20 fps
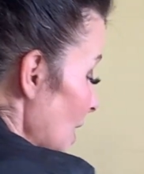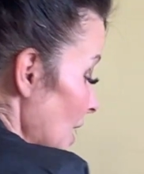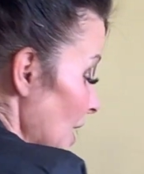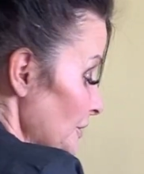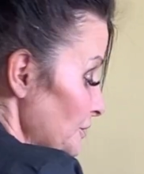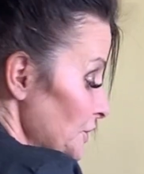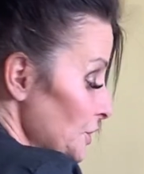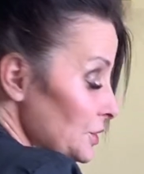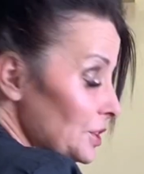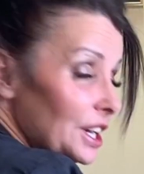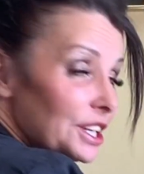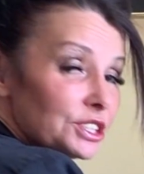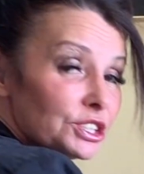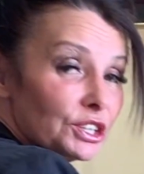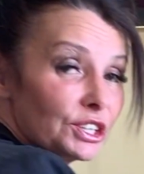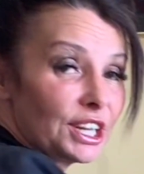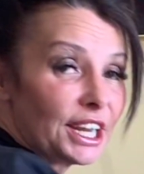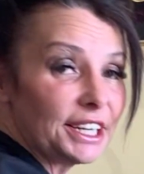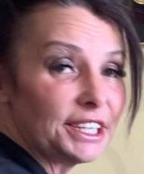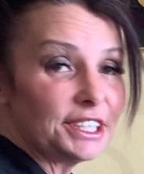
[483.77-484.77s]
If you guys
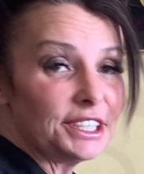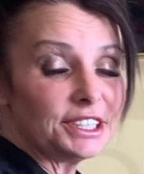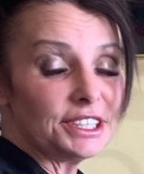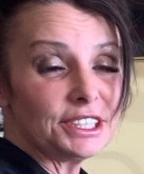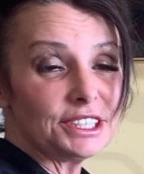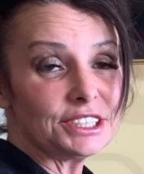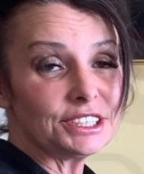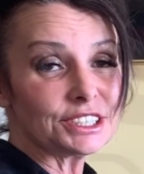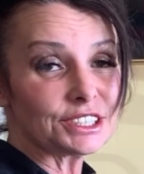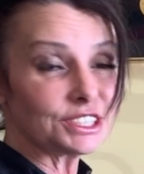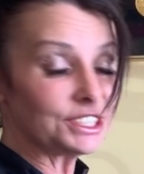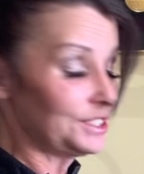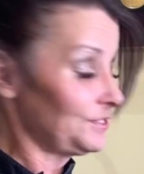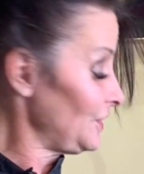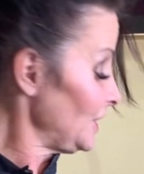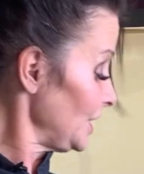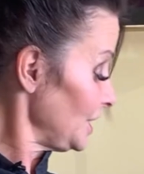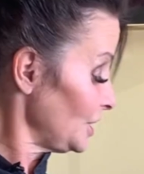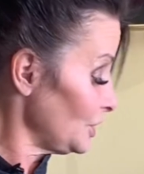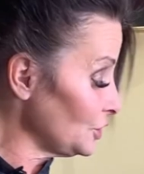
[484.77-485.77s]
are liking these
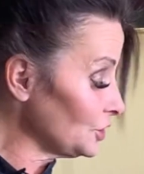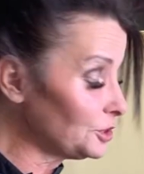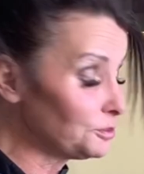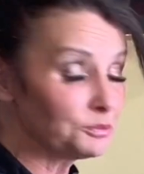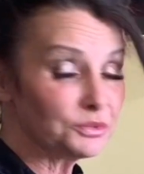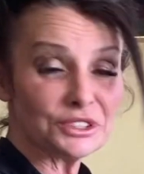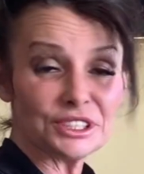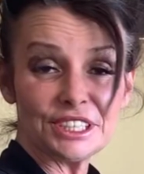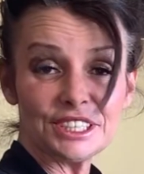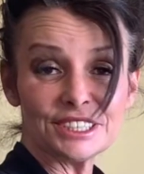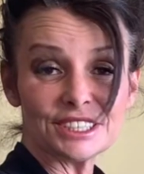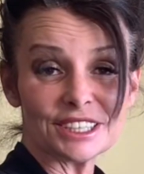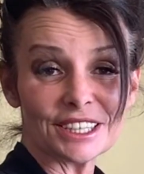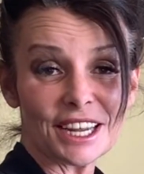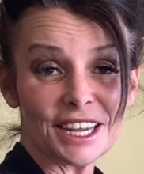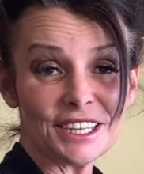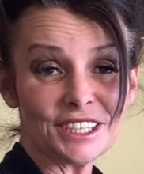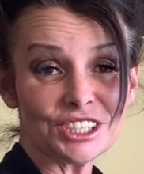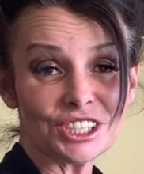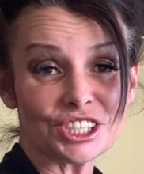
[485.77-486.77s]
videos, please
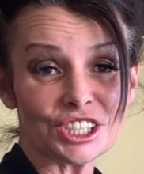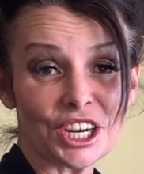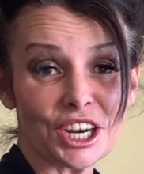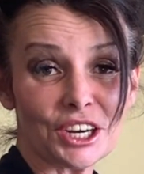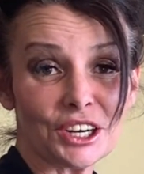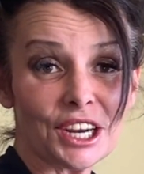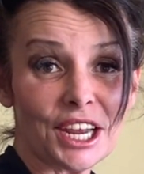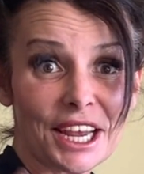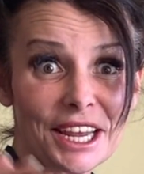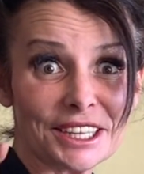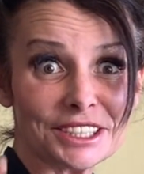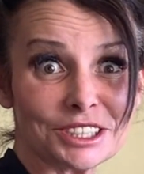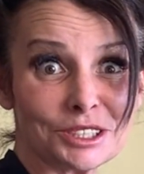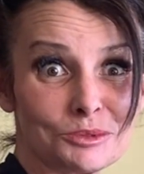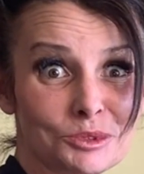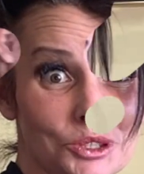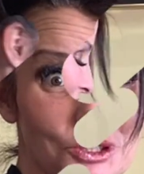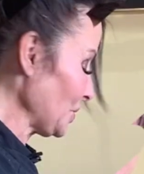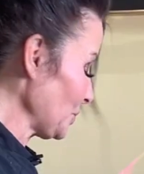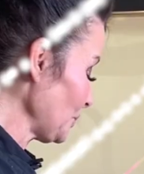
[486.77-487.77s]
like, share, and
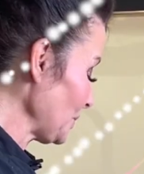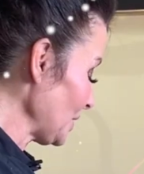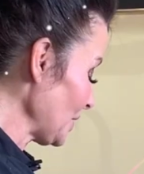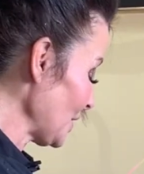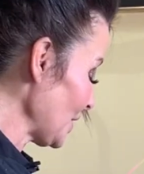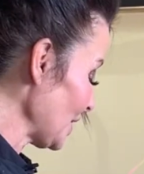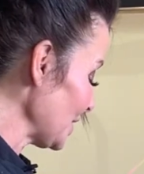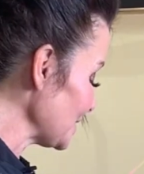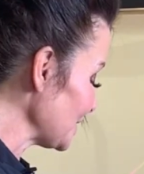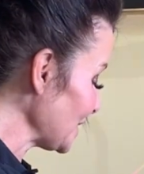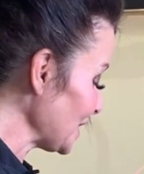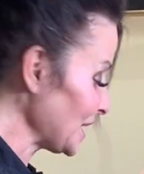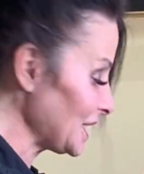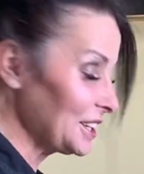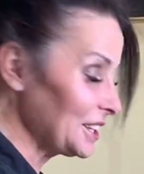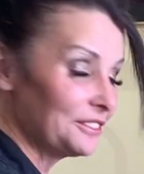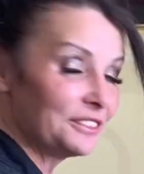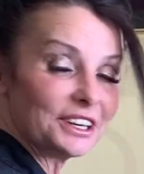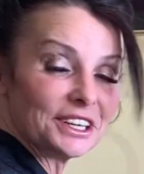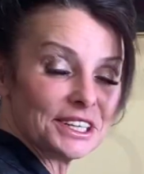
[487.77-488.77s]
subscribe. We're at the end
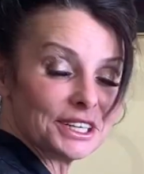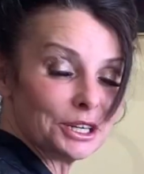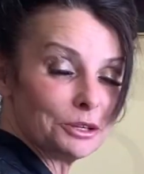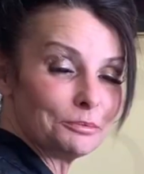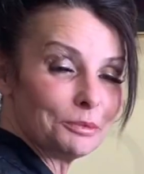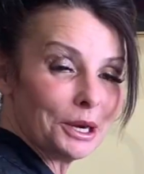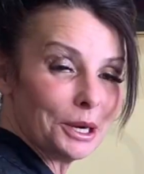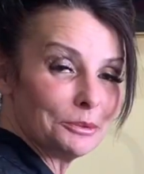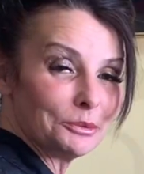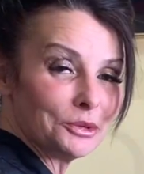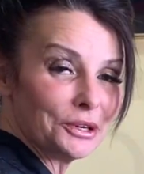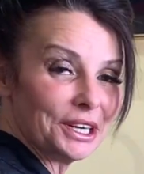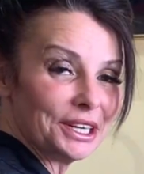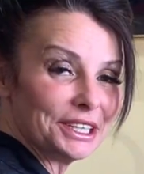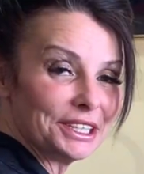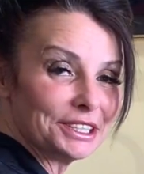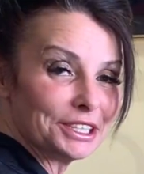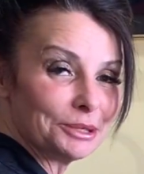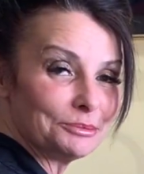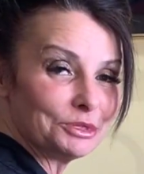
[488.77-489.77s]
of our little
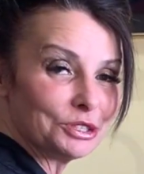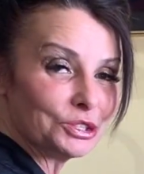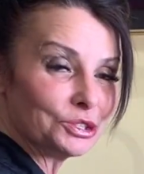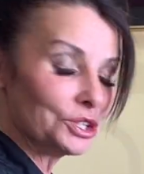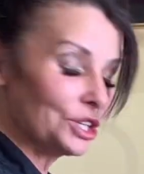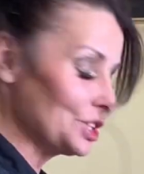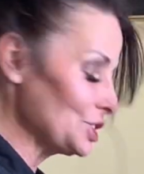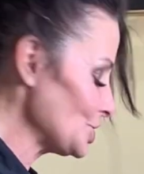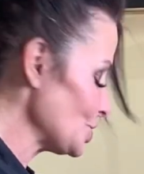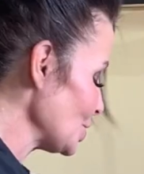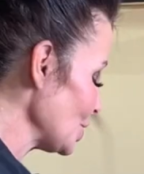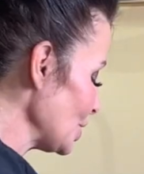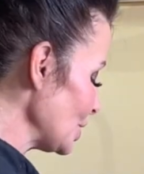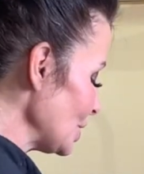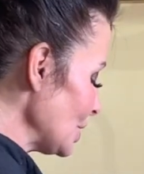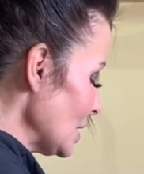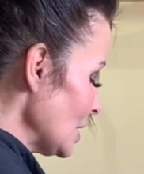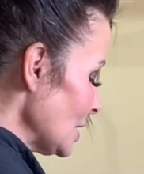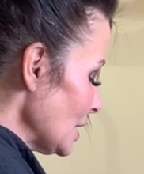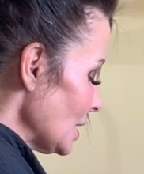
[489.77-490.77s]
Pomeranian demonstration.